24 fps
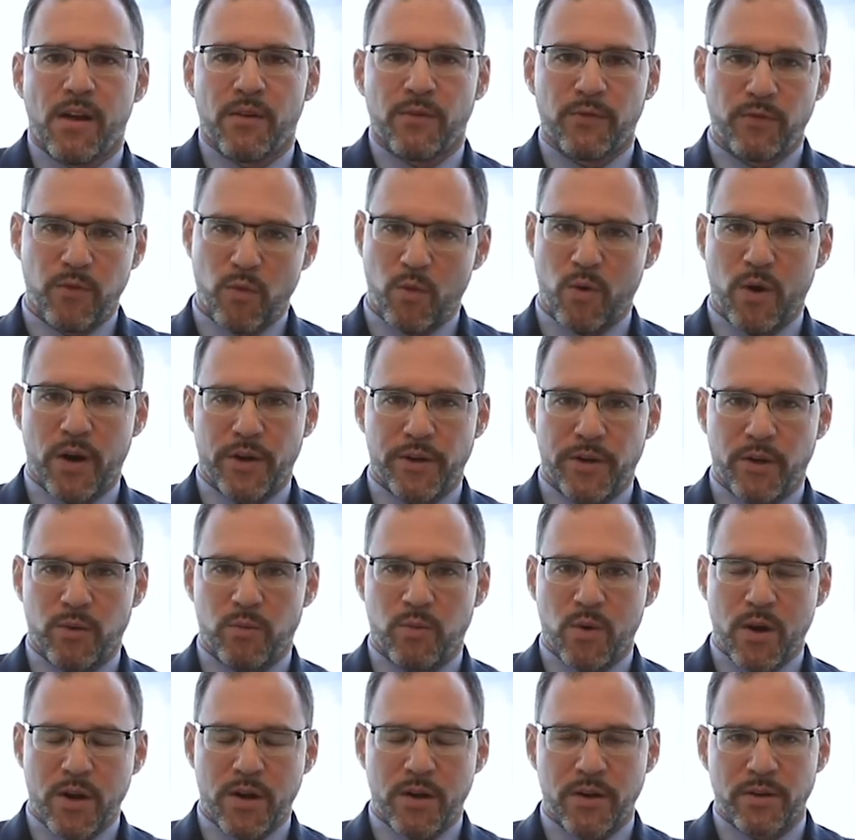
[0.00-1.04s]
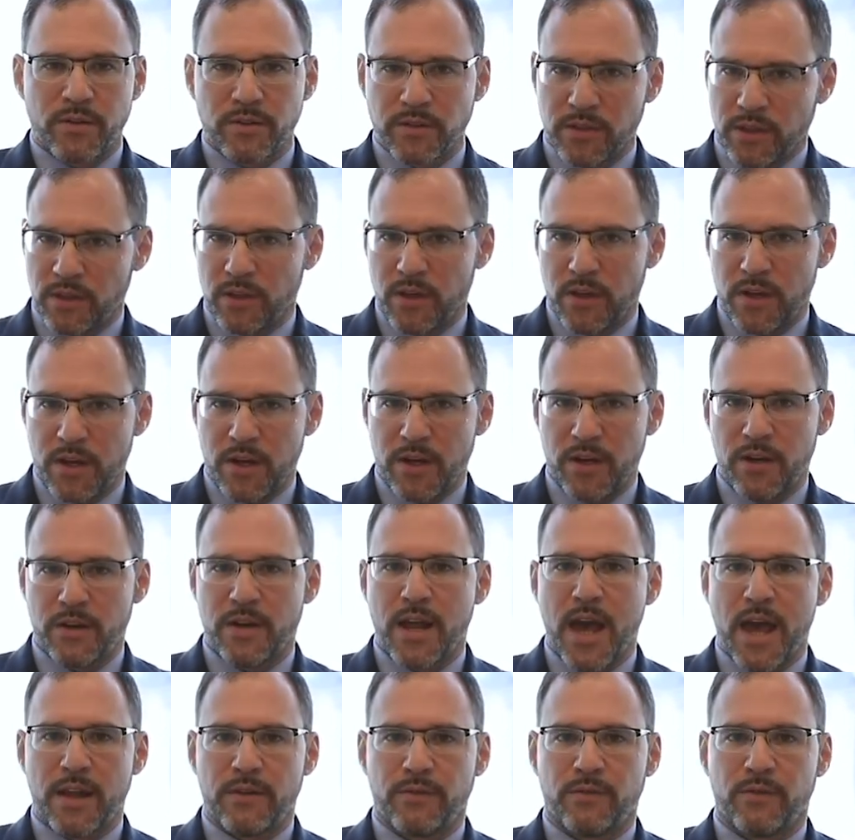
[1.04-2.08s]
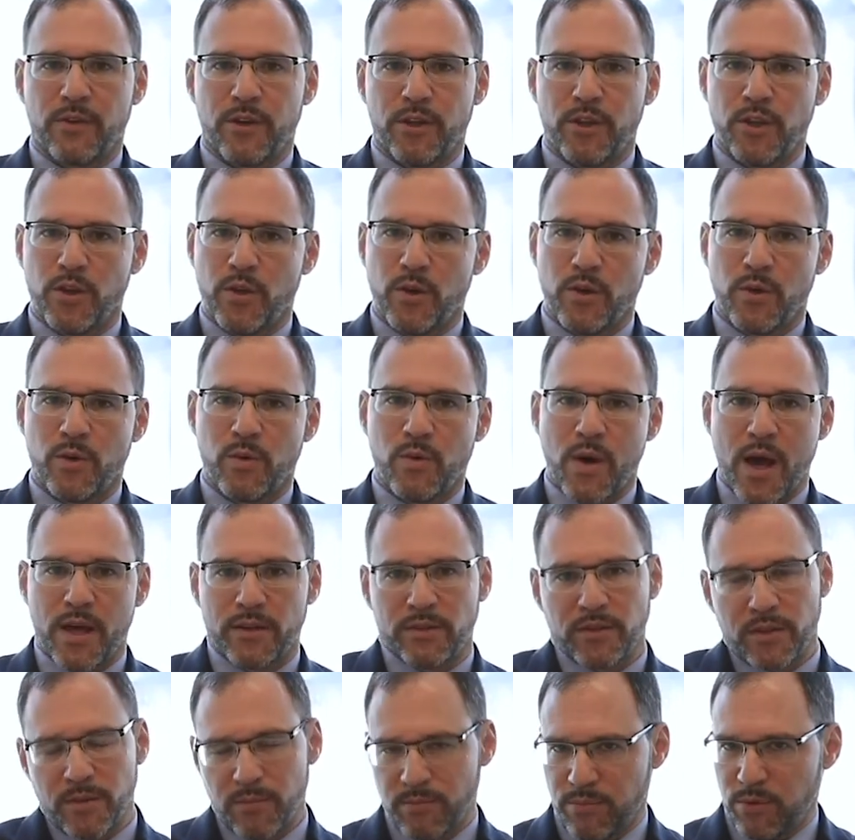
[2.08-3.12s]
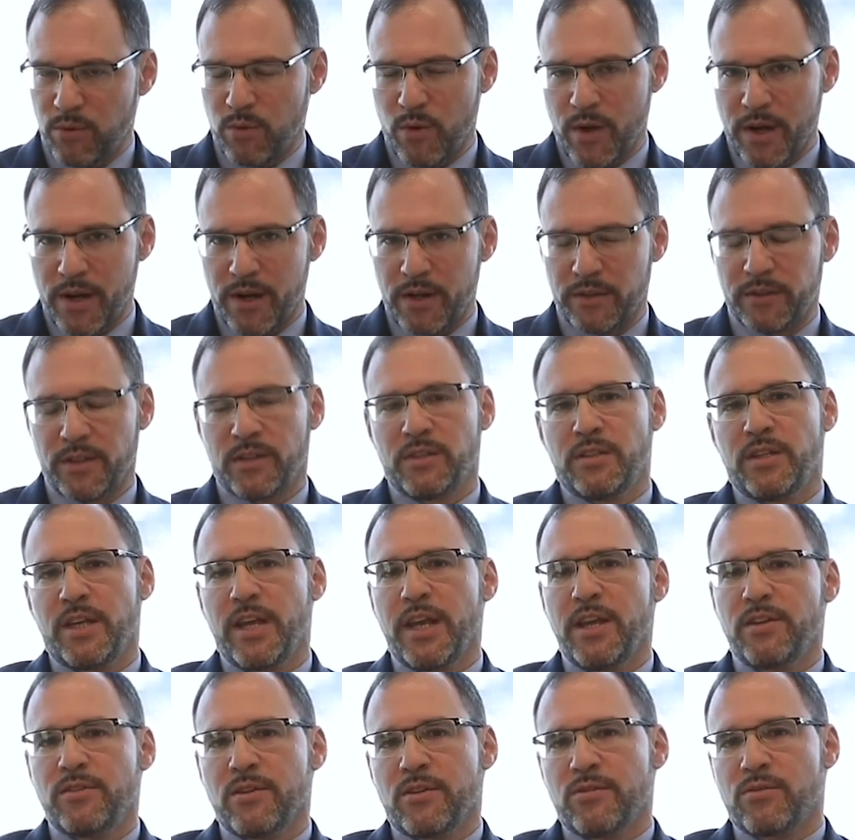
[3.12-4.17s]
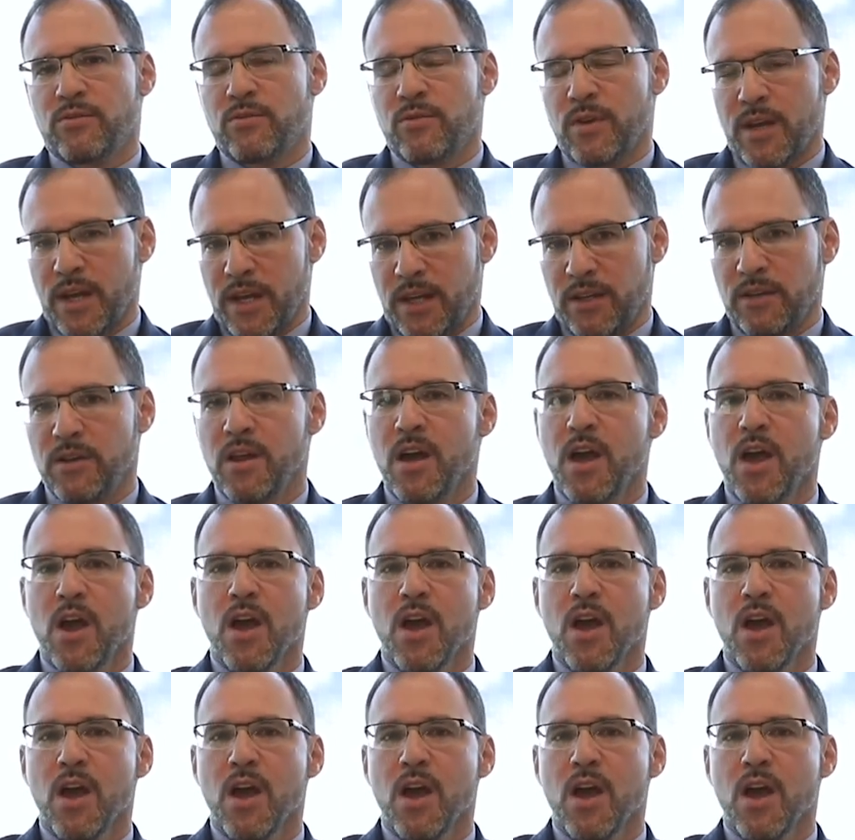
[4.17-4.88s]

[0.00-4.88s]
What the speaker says: for your workers to learn and for you as an employer to teach and train.